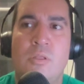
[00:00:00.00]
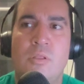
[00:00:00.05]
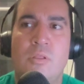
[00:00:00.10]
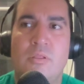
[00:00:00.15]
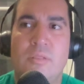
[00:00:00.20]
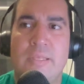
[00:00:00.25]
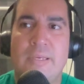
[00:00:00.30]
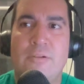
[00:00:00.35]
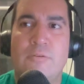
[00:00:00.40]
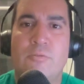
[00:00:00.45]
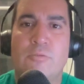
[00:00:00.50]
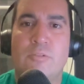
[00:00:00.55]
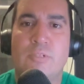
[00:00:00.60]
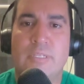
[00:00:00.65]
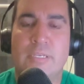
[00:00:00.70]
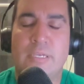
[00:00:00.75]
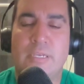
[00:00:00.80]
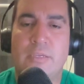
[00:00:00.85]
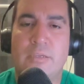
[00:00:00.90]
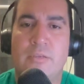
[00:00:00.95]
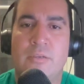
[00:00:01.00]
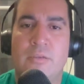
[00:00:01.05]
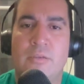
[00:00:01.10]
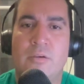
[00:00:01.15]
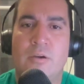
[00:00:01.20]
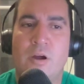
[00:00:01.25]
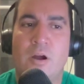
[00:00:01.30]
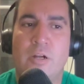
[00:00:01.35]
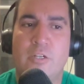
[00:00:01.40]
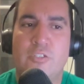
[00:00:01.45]
literally
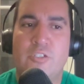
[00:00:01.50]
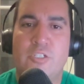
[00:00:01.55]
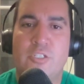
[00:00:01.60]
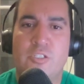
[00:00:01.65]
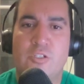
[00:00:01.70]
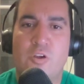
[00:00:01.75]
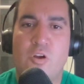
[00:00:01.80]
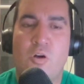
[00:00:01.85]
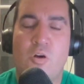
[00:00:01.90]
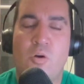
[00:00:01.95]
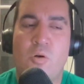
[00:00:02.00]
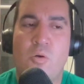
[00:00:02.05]
are just,